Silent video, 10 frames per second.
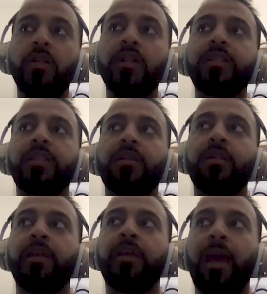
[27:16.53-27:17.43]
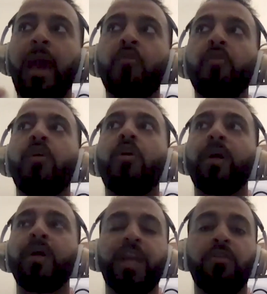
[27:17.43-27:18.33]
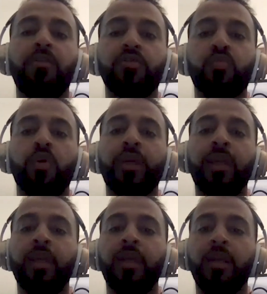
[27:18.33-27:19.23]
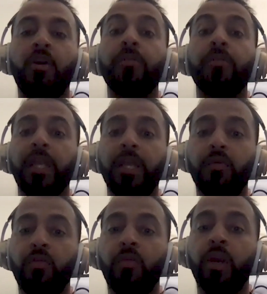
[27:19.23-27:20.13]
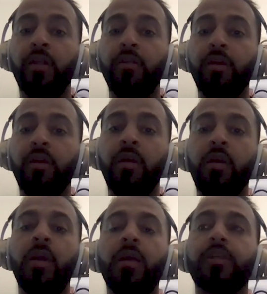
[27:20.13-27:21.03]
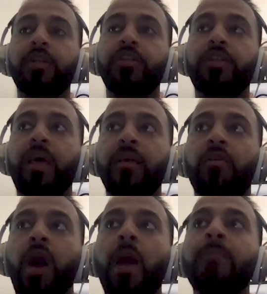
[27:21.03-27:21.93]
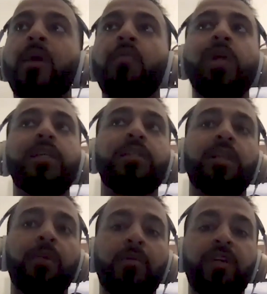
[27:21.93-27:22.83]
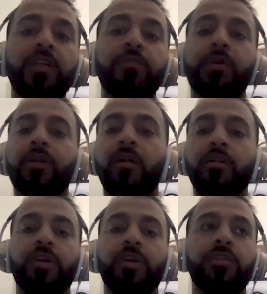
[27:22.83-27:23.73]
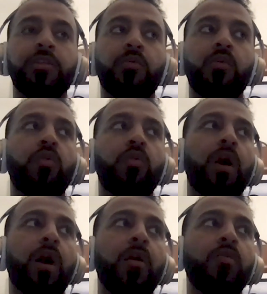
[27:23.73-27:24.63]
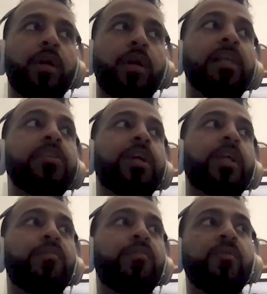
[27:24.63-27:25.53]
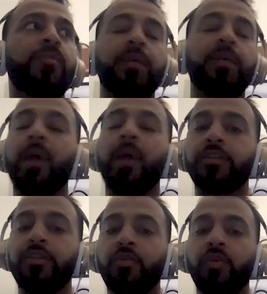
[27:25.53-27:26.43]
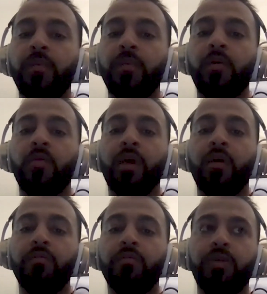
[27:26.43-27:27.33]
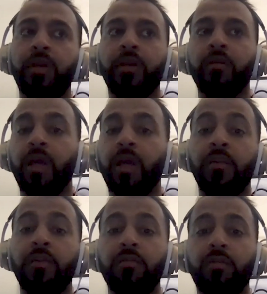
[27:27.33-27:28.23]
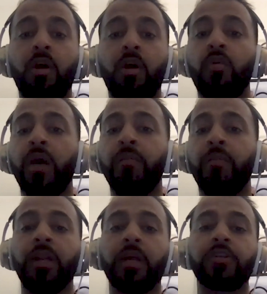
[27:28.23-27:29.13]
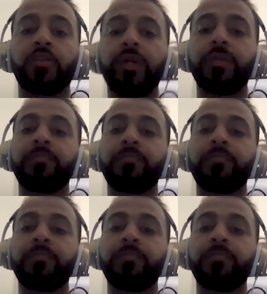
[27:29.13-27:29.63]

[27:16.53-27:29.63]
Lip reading: holistically how are all my channels working in harmony with one another, such that I'm not wasting my Facebook dollars on someone who I can easily get to perform the same action through email without putting any ROI money next to it.